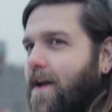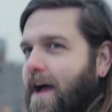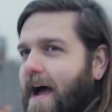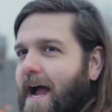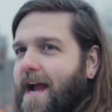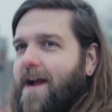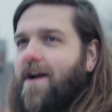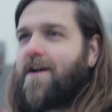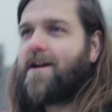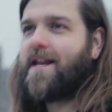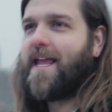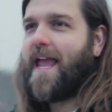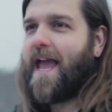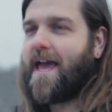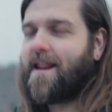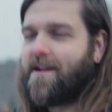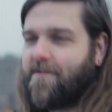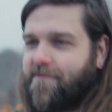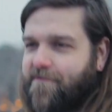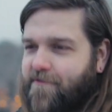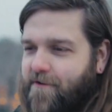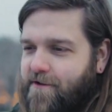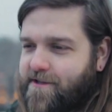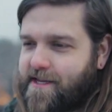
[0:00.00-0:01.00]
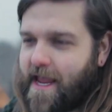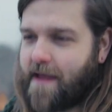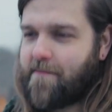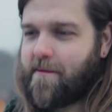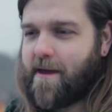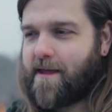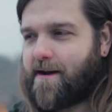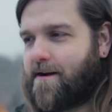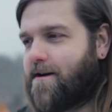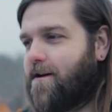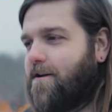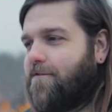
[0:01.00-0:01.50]
I already had a full-time
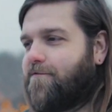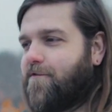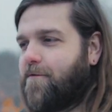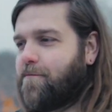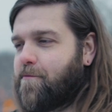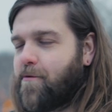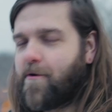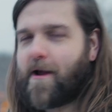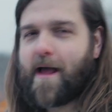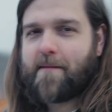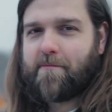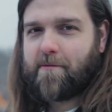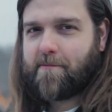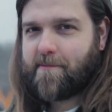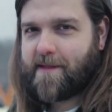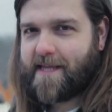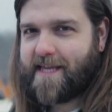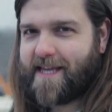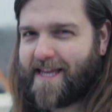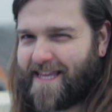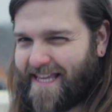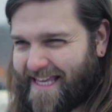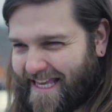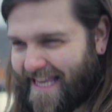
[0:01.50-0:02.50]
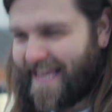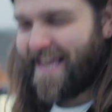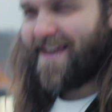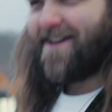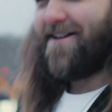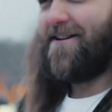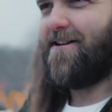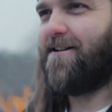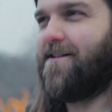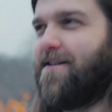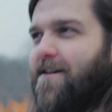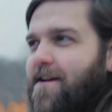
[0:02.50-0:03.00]
editor for probably a
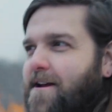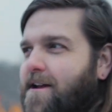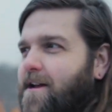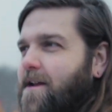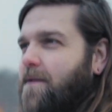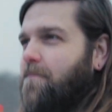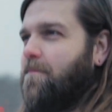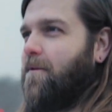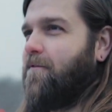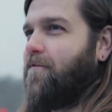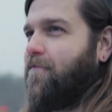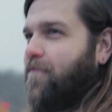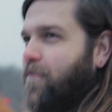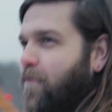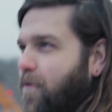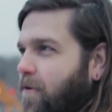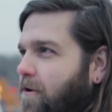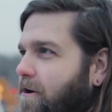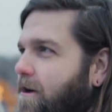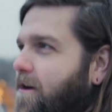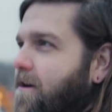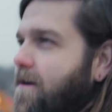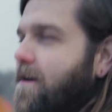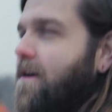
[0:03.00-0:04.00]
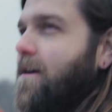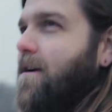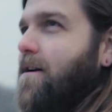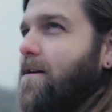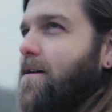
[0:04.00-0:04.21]
year before